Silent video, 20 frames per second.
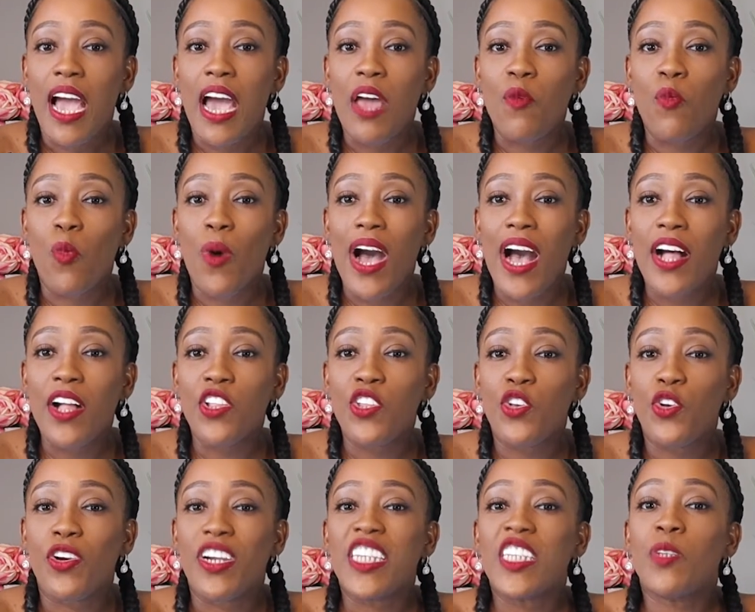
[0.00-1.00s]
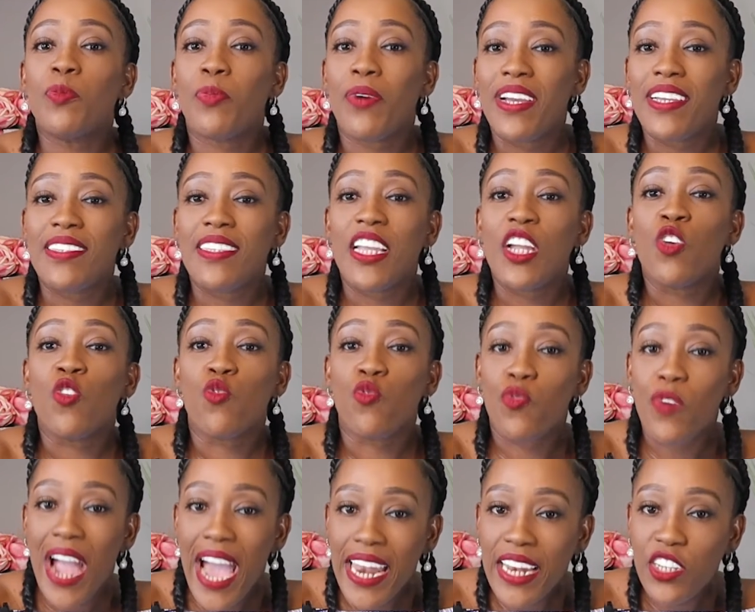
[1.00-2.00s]
and while you're expressing
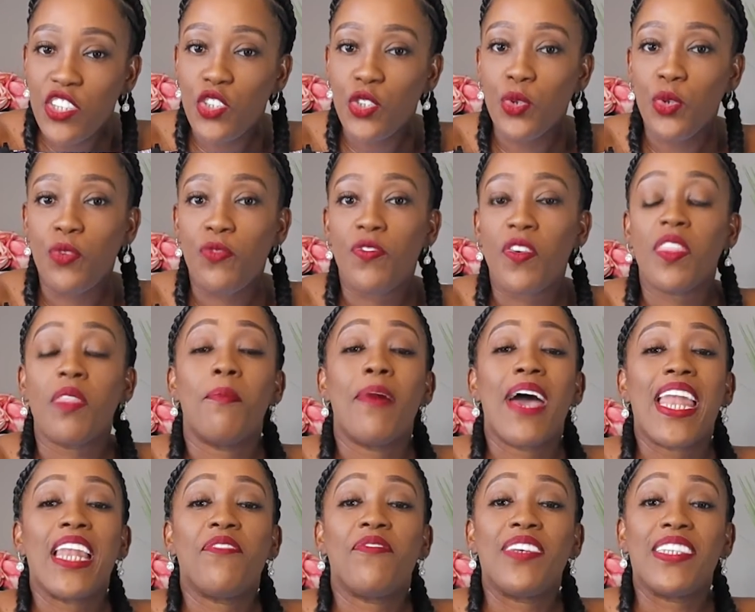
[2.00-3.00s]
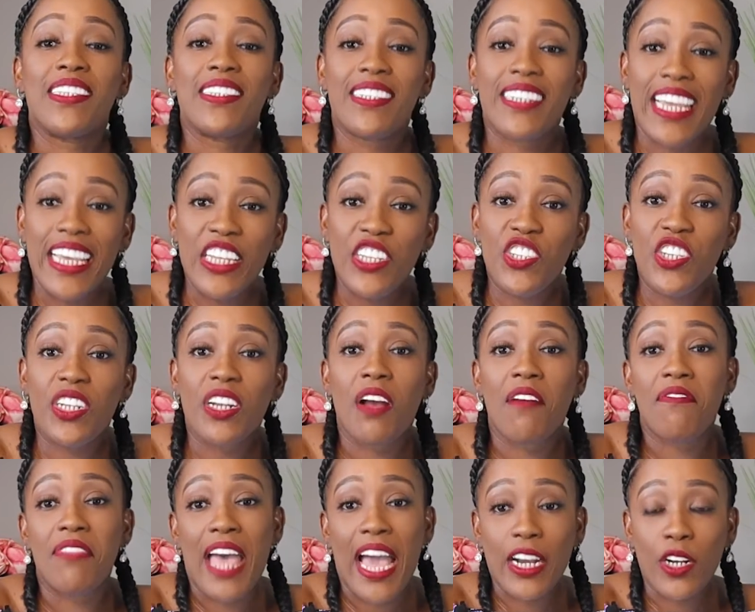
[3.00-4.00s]
gratitude for the manifestation
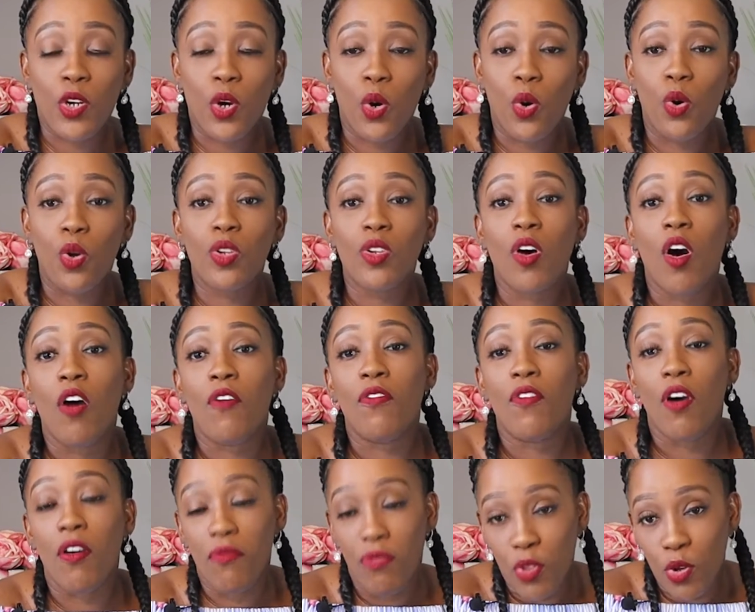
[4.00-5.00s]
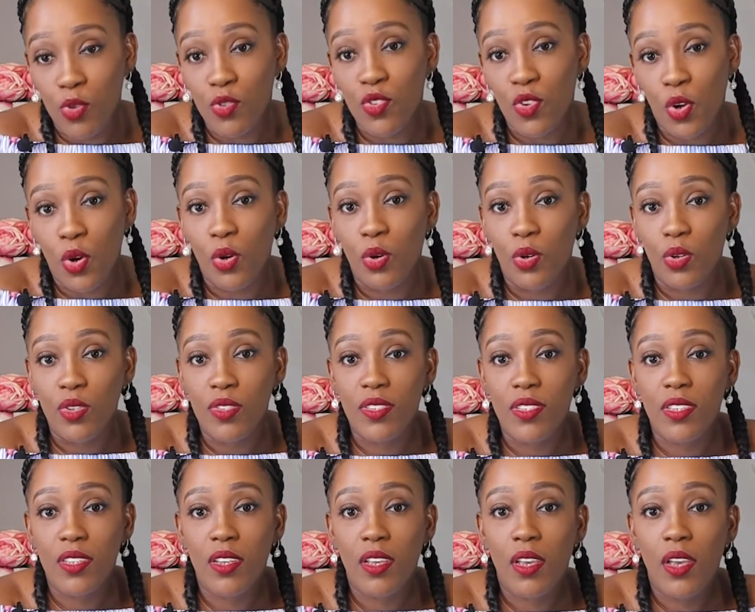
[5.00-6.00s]
of that goal of those
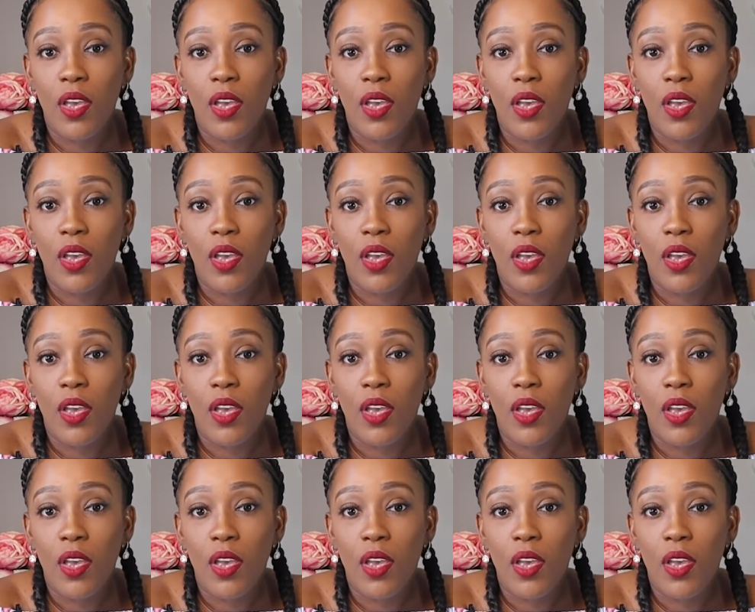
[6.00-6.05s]
goals.